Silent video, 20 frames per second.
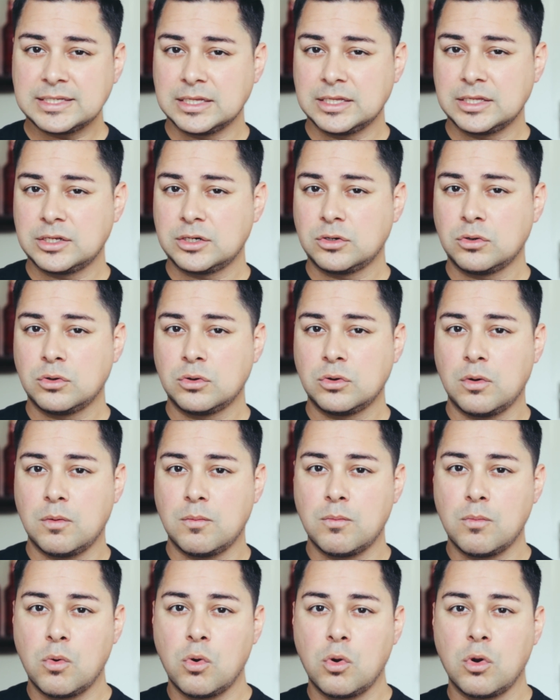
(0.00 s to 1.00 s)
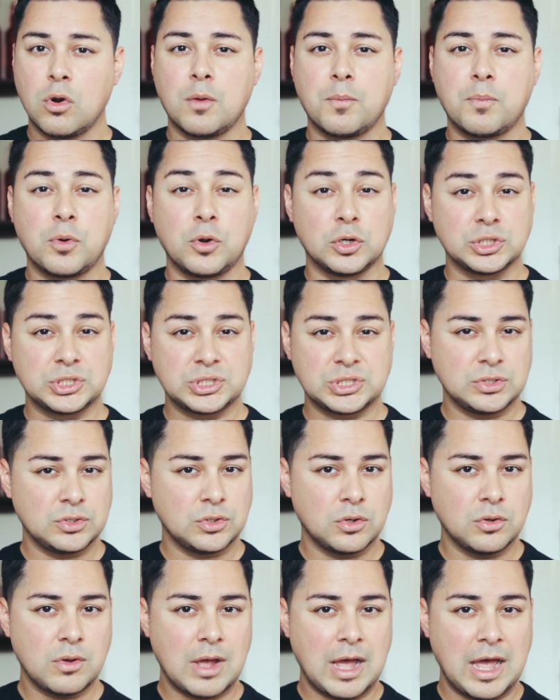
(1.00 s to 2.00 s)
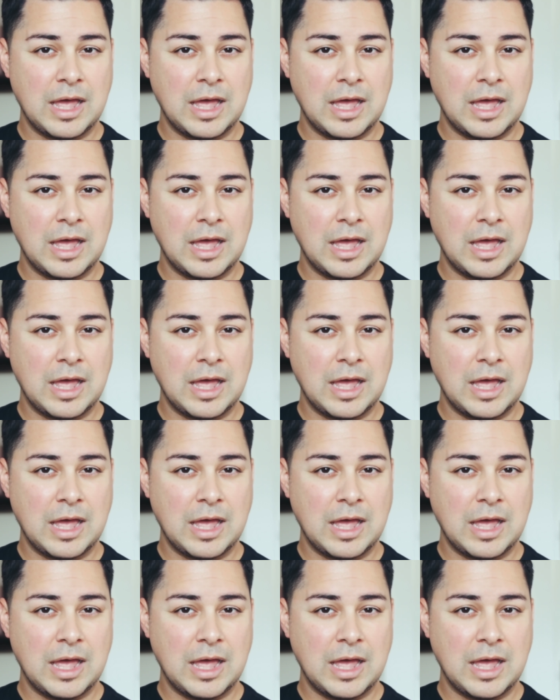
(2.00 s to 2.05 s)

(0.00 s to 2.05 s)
a little more personal,